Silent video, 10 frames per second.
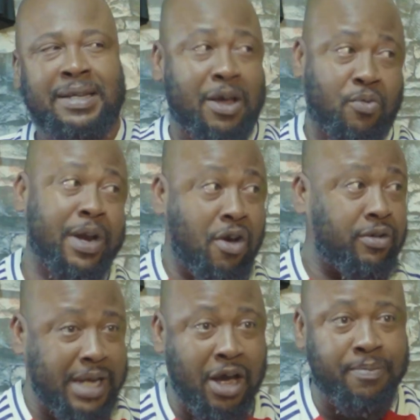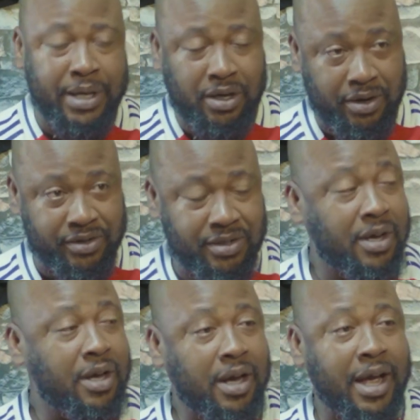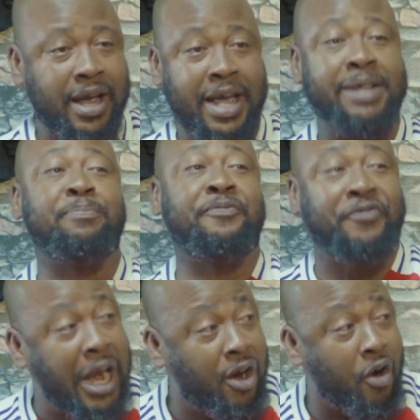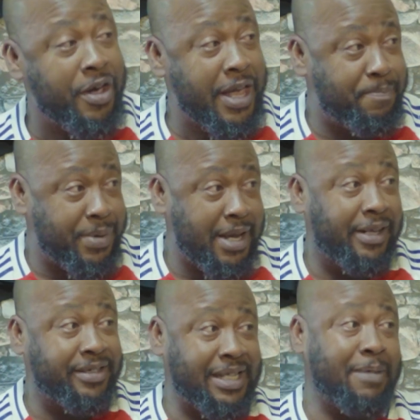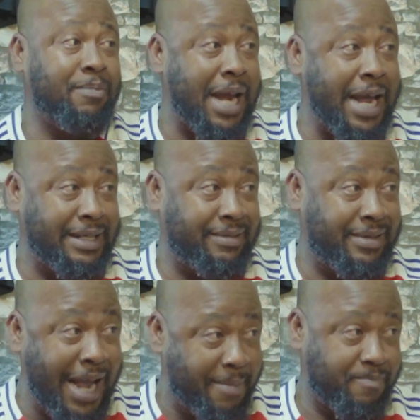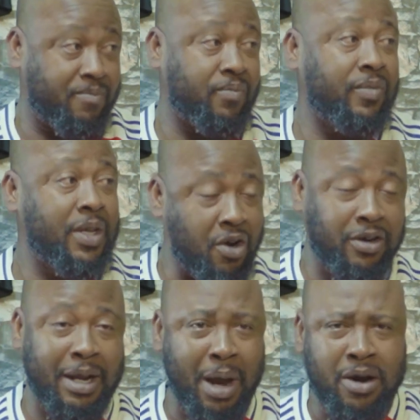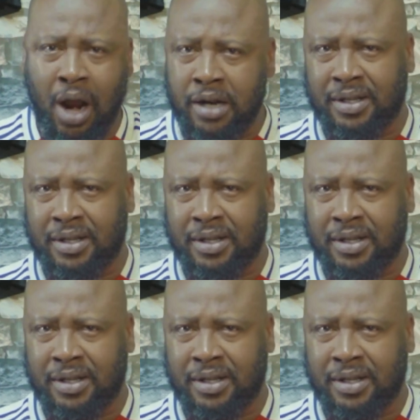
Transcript: they were knocked out because a fellow EPL team like them knocked them out. Not